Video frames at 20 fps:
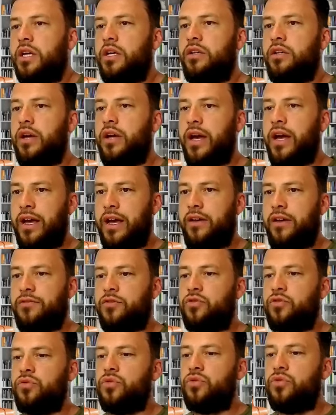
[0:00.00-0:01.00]
you
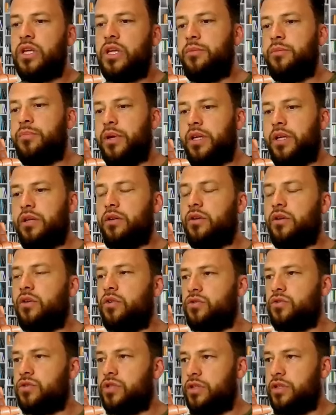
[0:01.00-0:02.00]
have to keep in
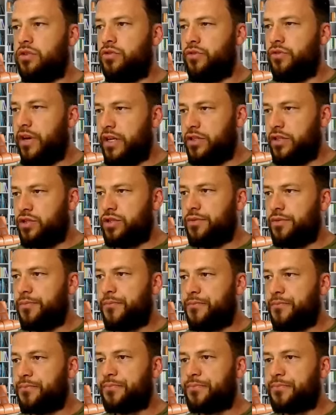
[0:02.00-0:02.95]
consideration.